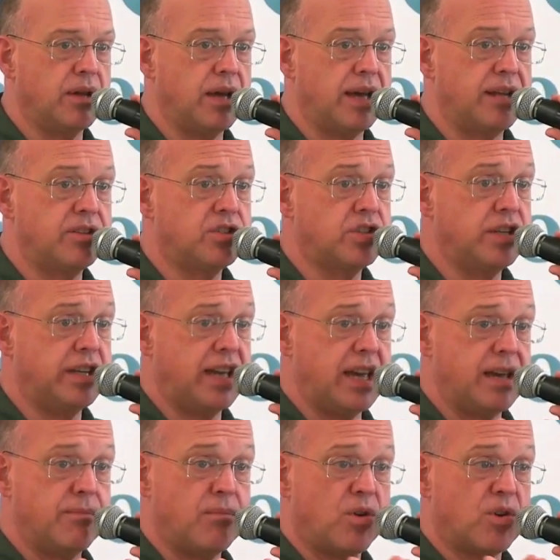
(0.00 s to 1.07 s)
she
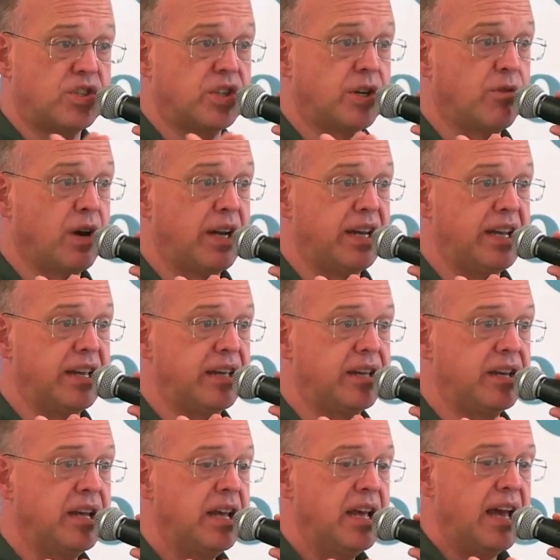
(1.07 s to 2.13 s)
came marching right in.
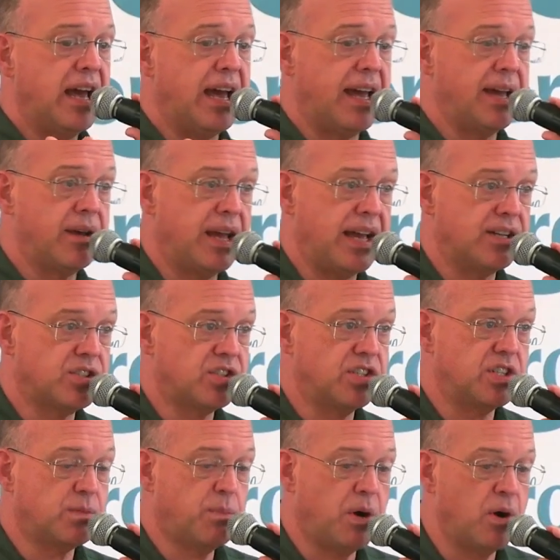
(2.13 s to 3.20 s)
And as she
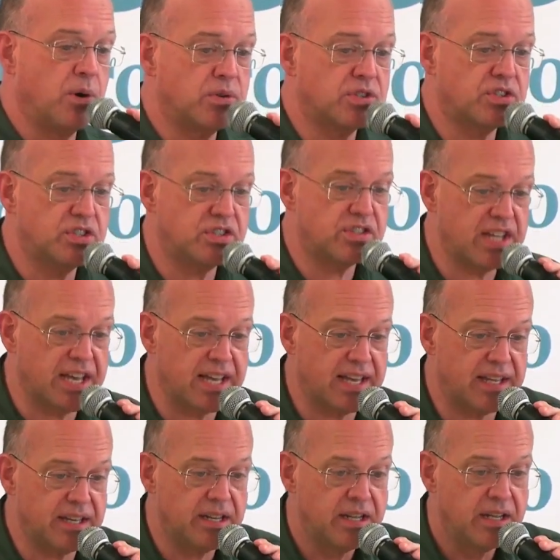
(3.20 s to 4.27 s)
spoke, she
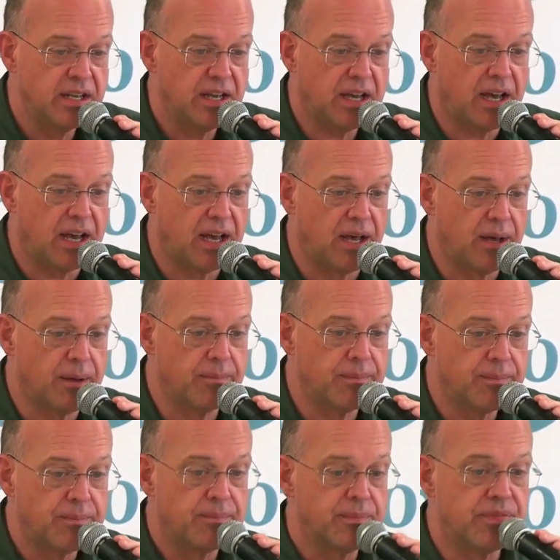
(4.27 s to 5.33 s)
said,
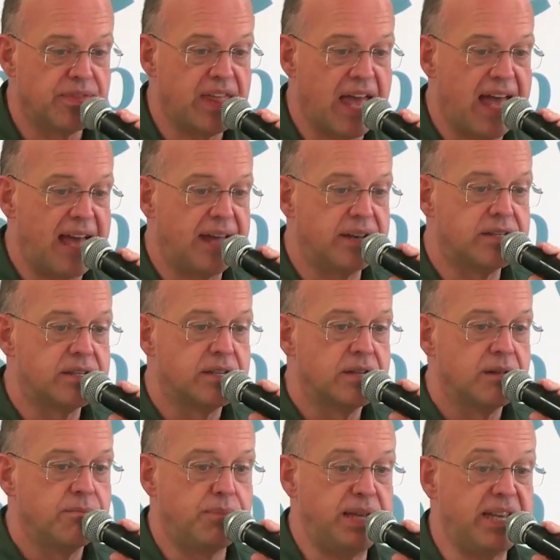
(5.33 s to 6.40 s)
that
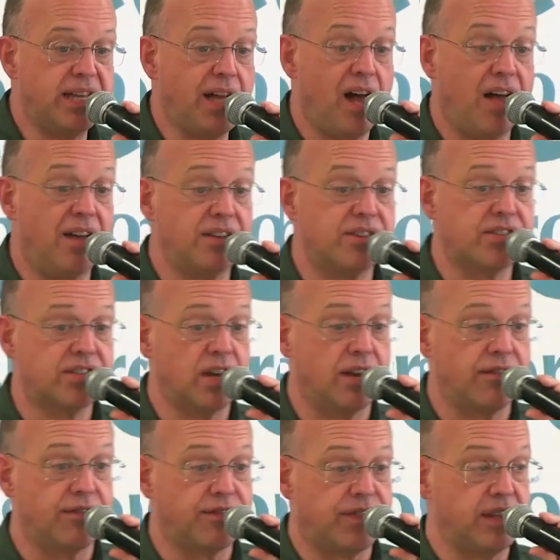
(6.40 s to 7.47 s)
because
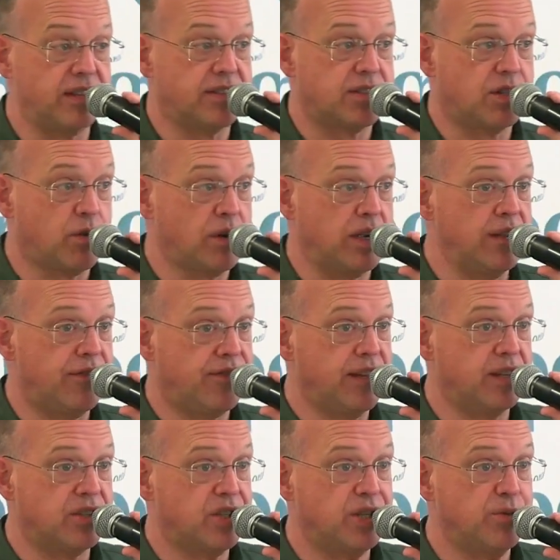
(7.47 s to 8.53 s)
of this grief
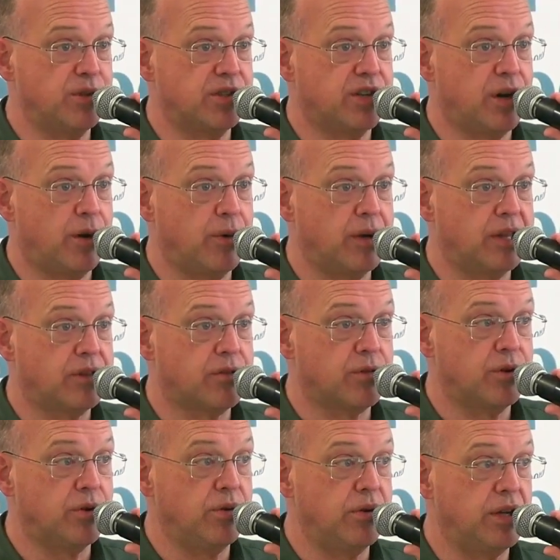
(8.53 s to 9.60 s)
that she was going
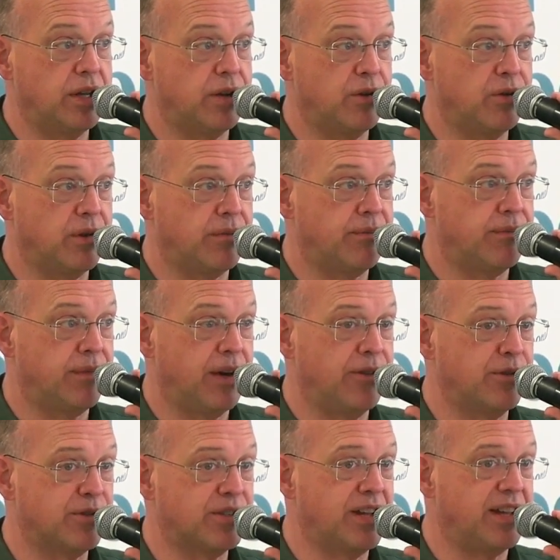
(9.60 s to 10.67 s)
through, you know, the
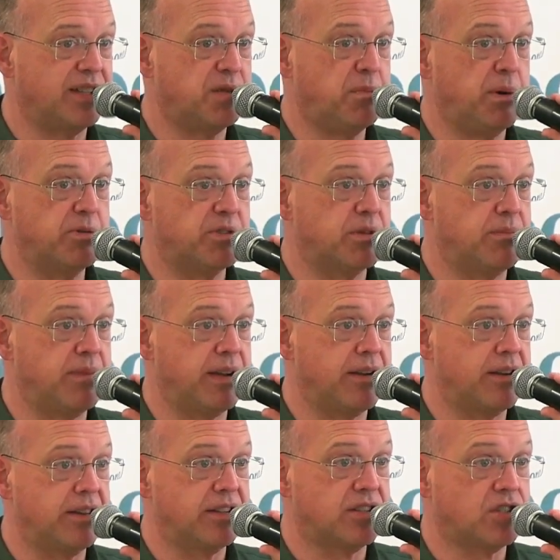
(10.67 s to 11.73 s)
mother's not supposed to
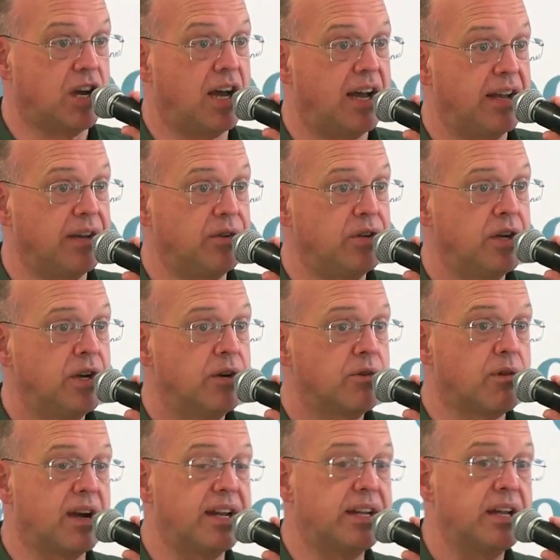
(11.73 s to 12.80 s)
bury the child,
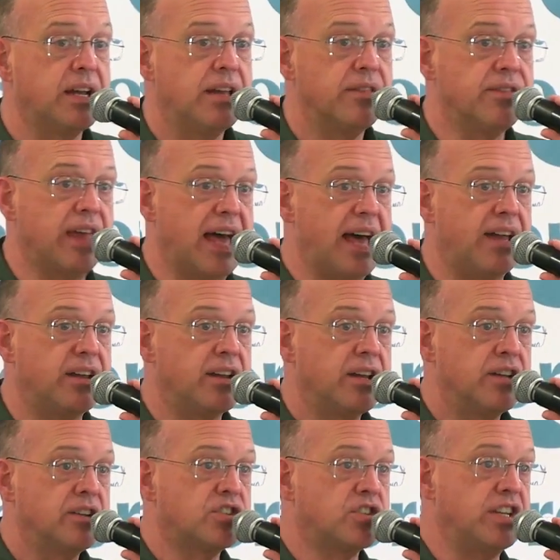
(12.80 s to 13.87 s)
right? That
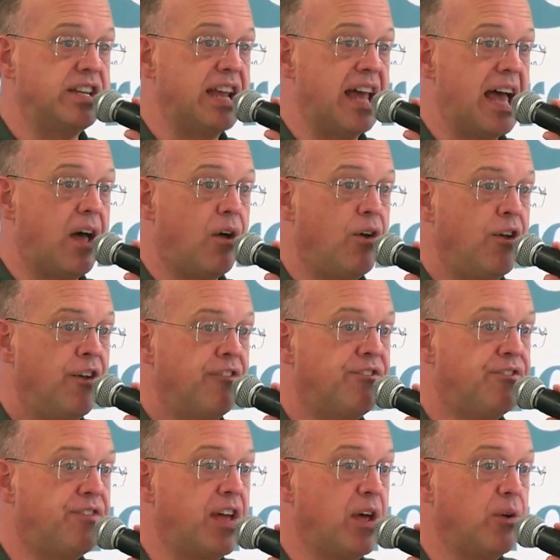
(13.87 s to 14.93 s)
she now
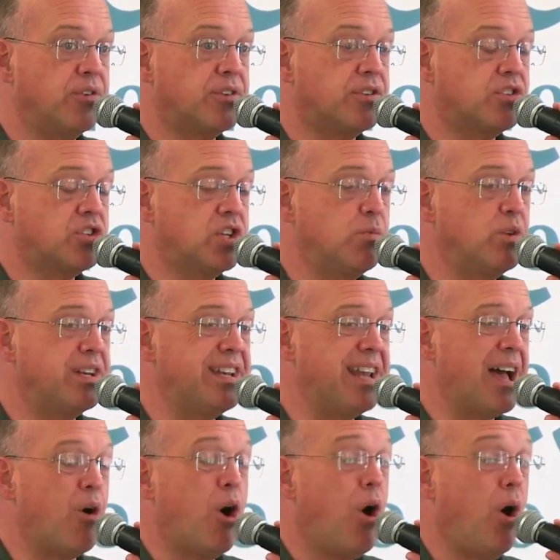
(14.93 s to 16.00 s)
felt she would
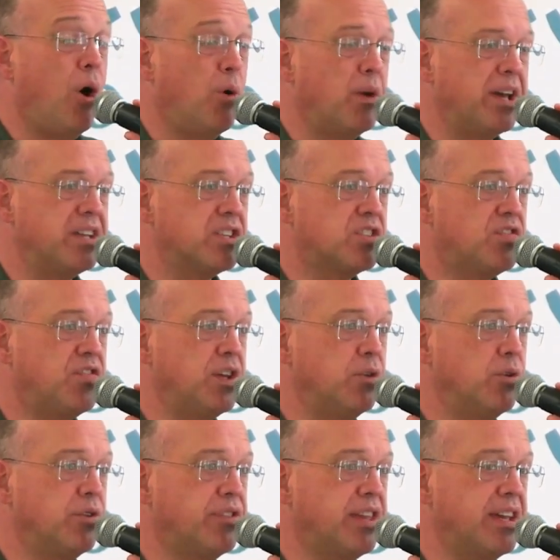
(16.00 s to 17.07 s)
now always
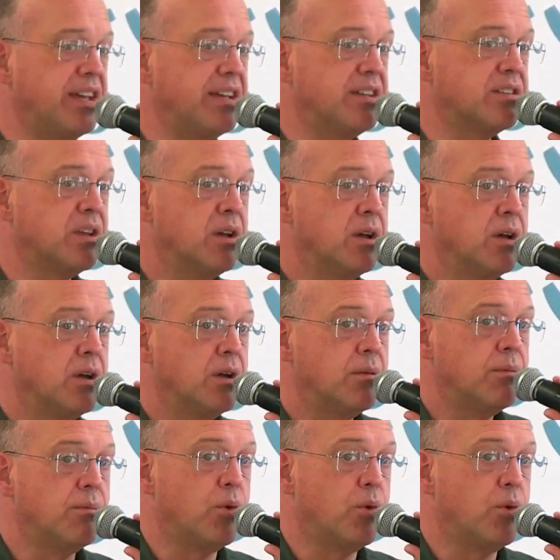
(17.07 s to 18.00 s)
feel things more